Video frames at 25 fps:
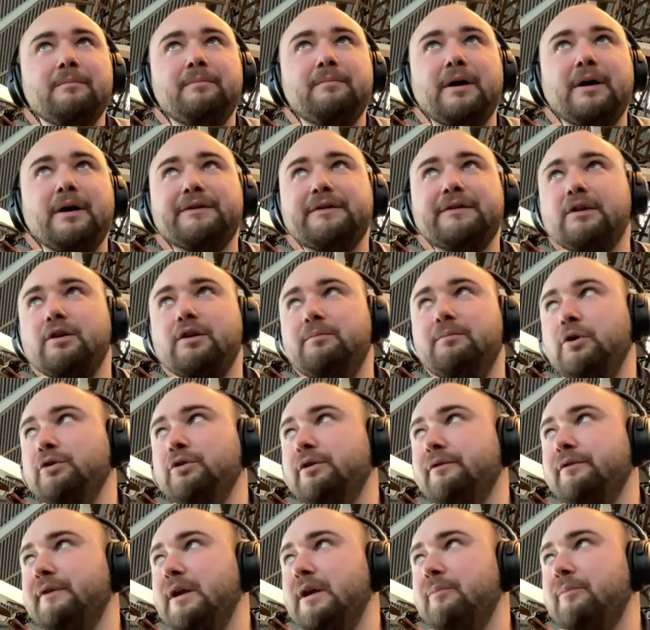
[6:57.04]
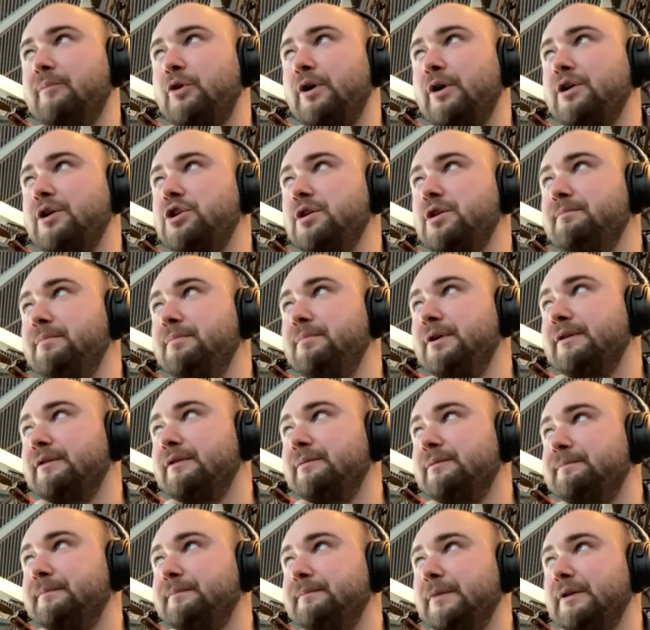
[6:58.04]
particular mode of elaboration, but
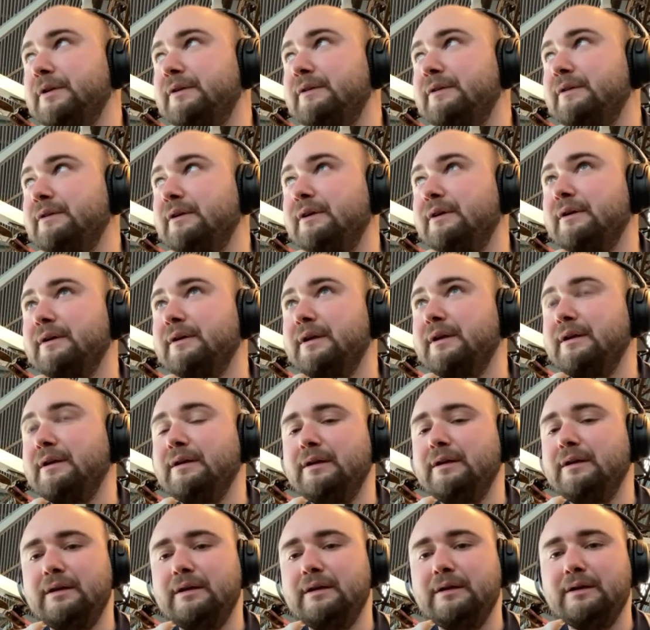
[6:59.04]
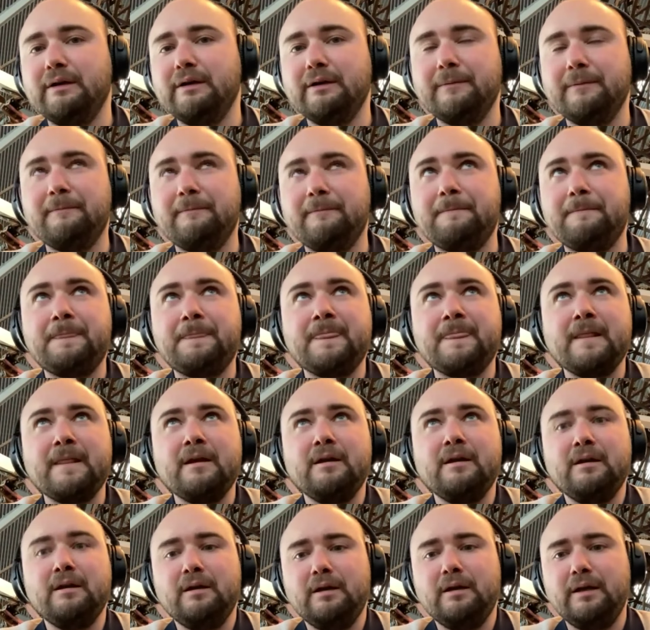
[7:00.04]
but uh, in in um,
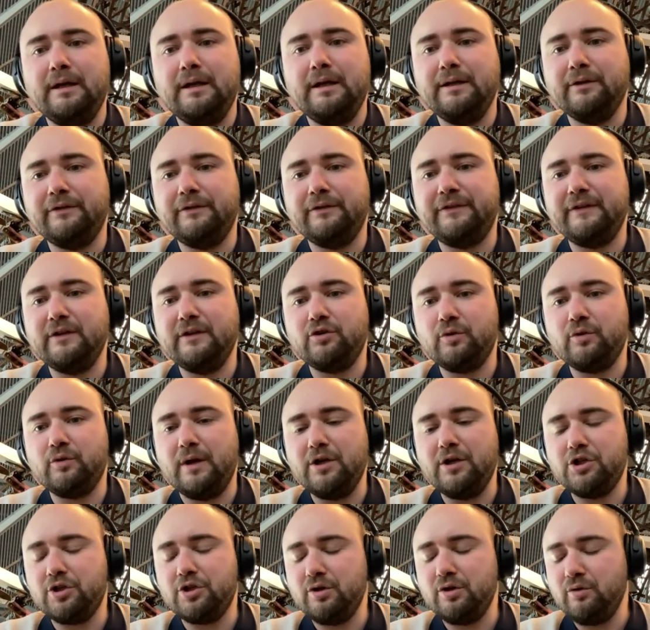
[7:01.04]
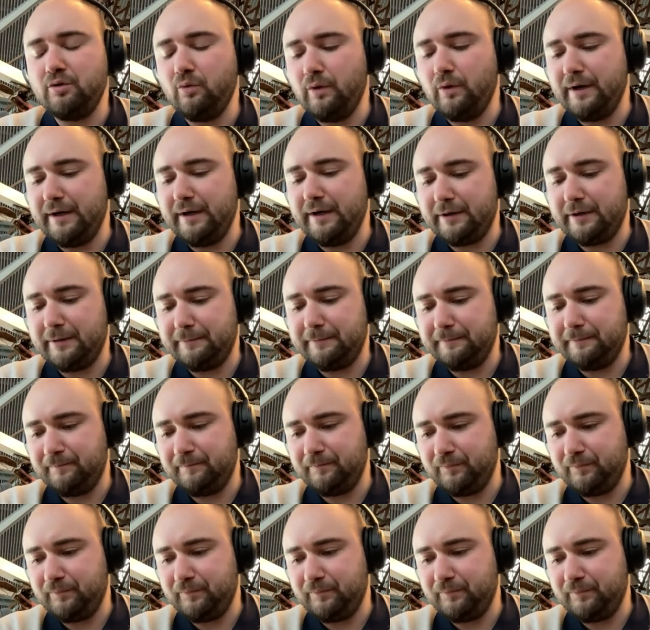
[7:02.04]
in a situation where